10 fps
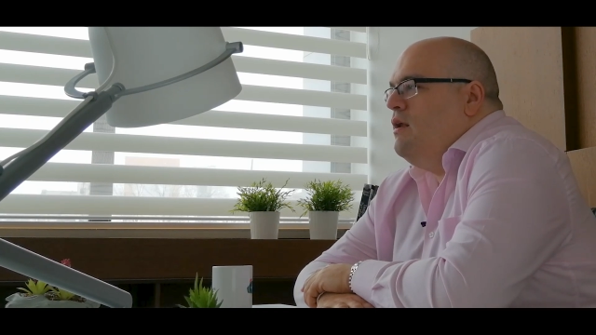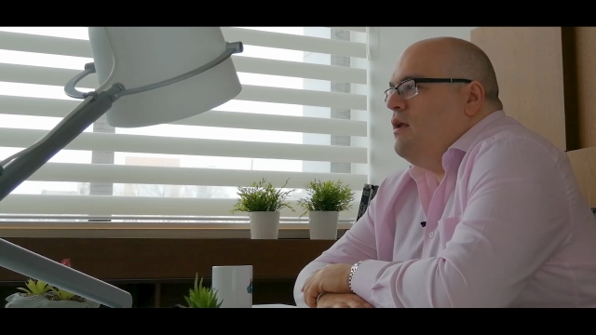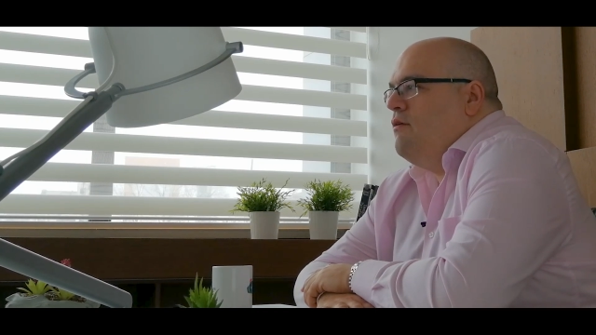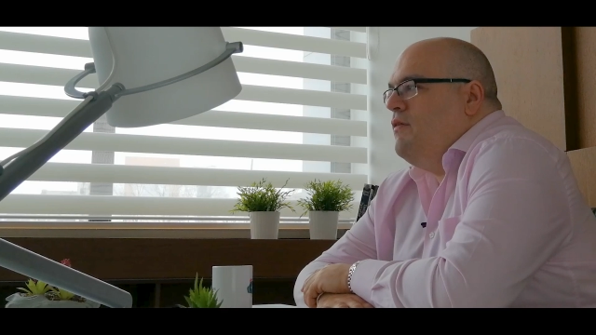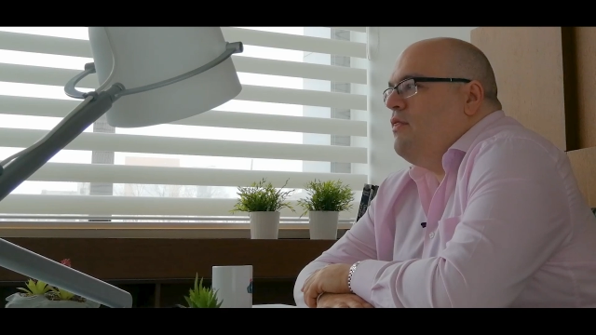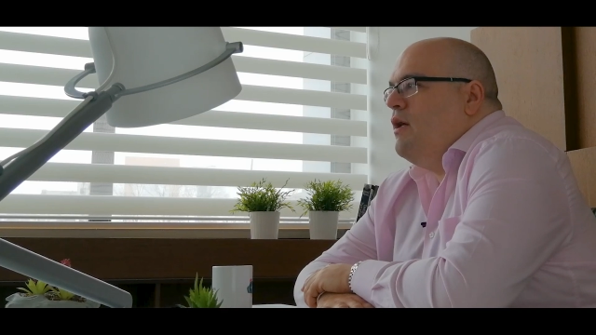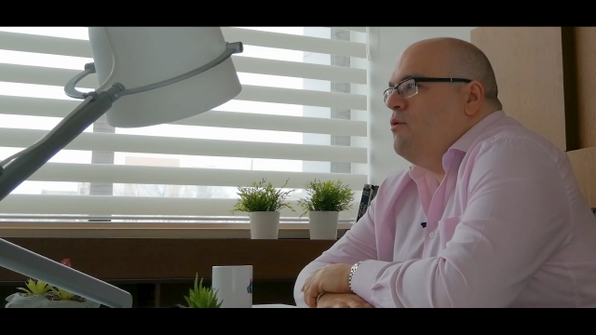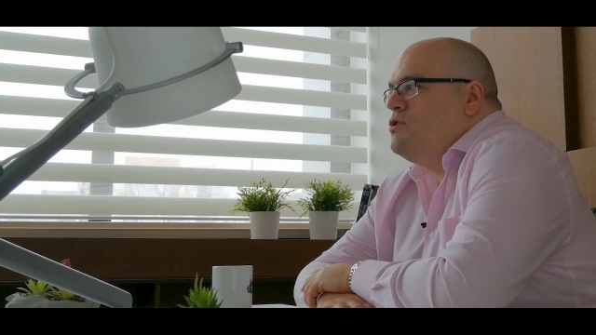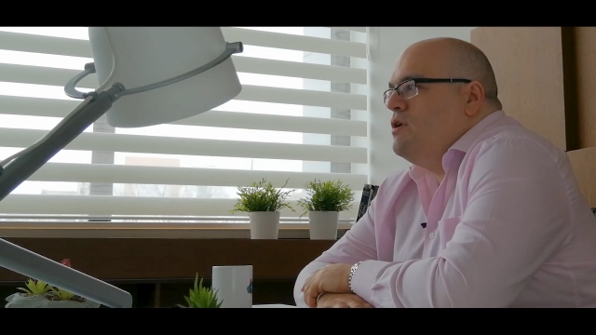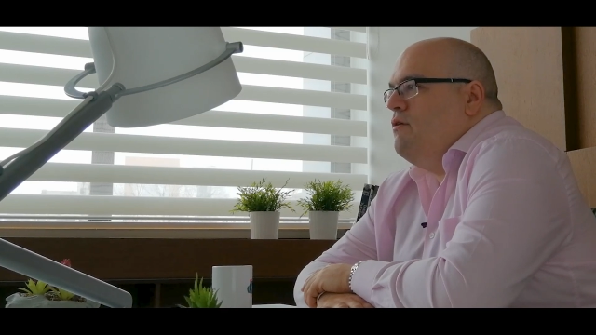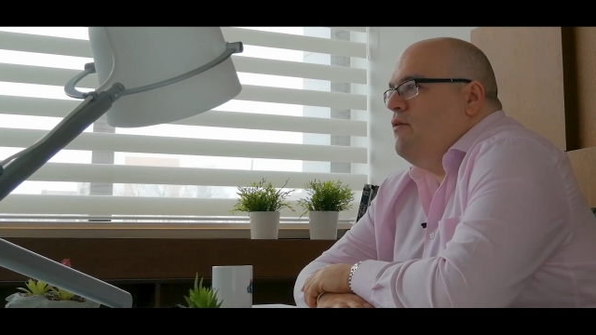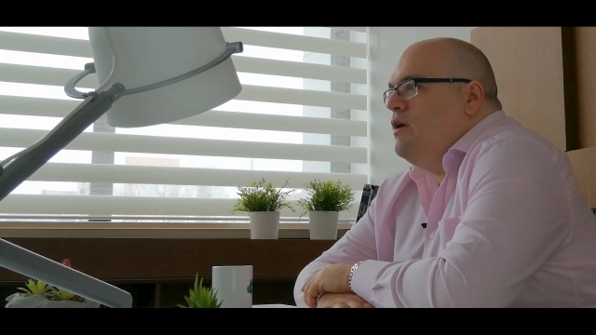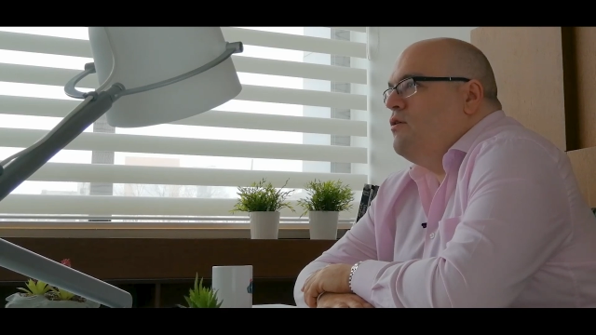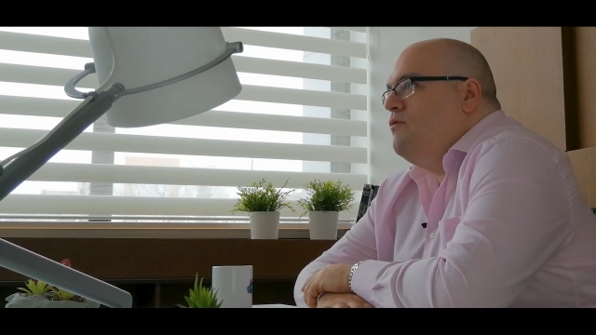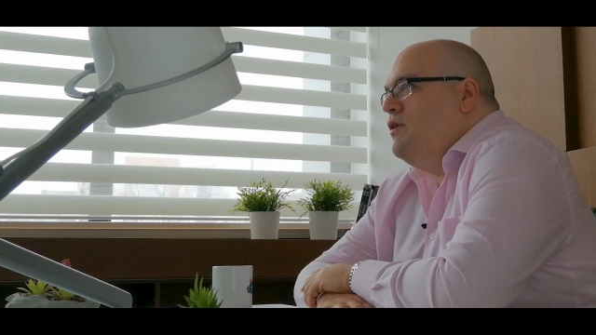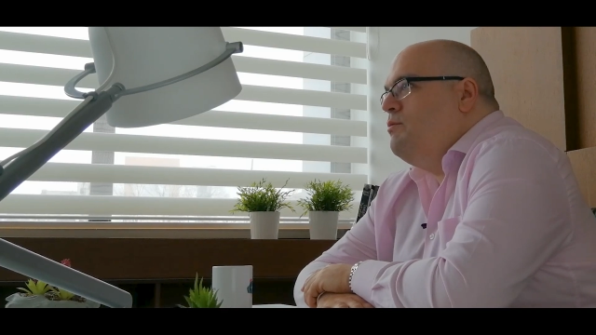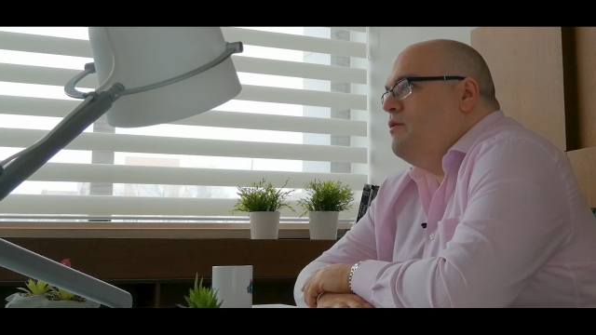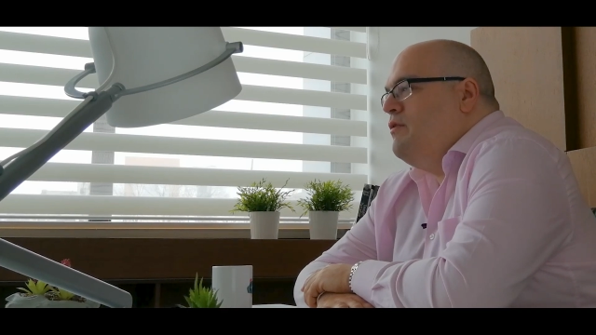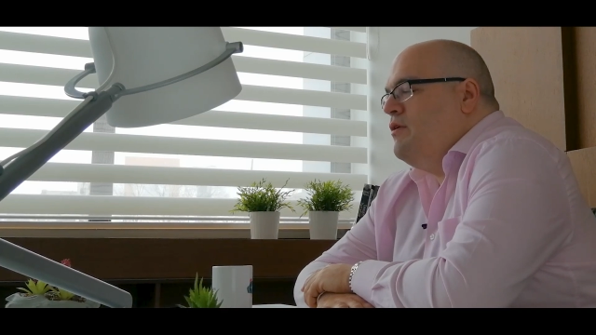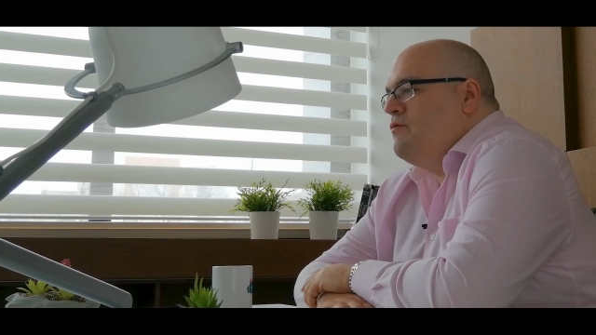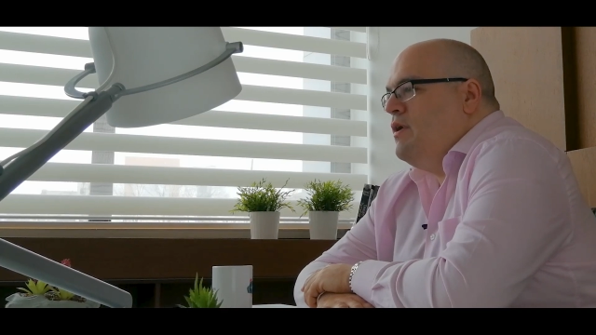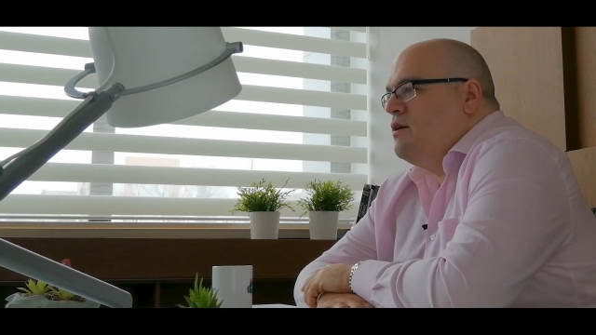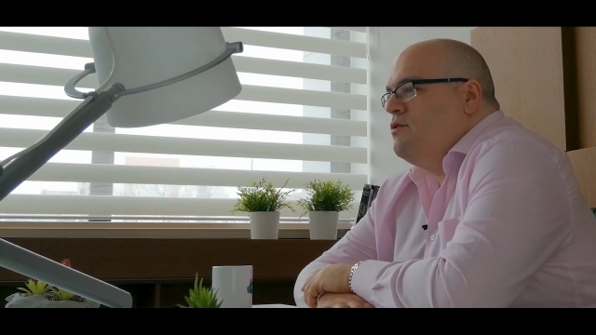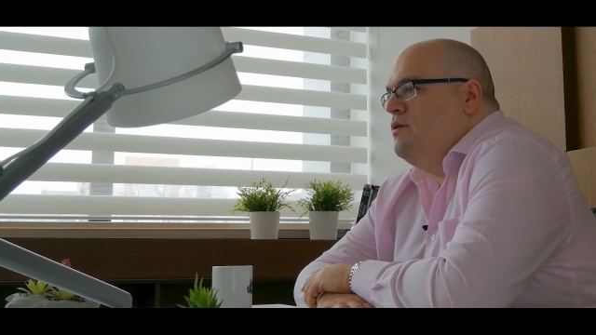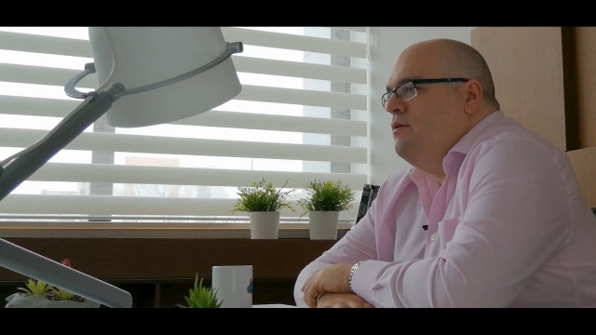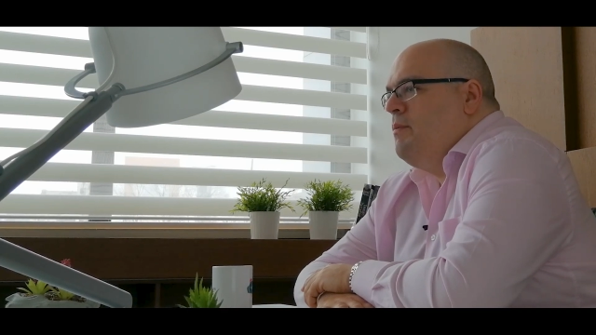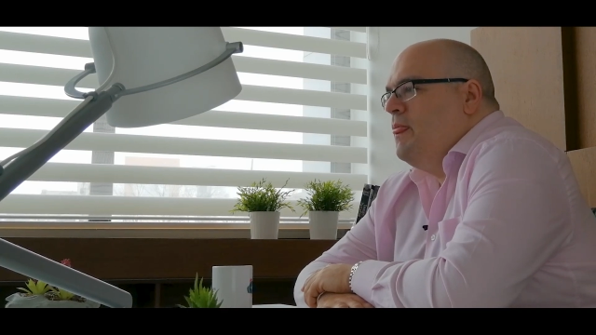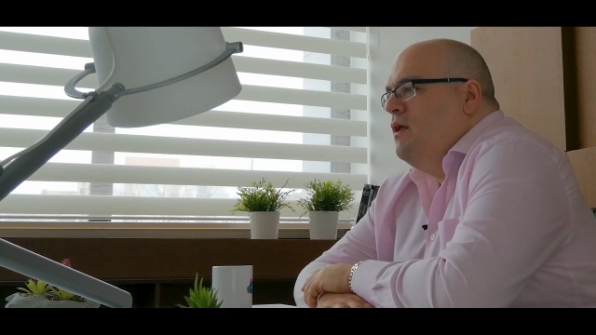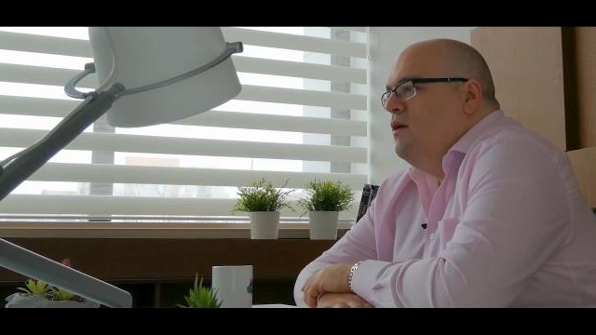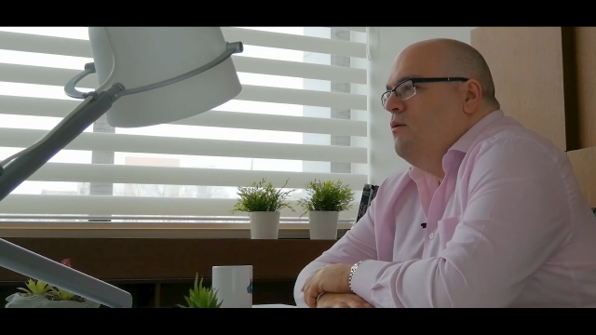And I felt that was a very good fit with Web Factory.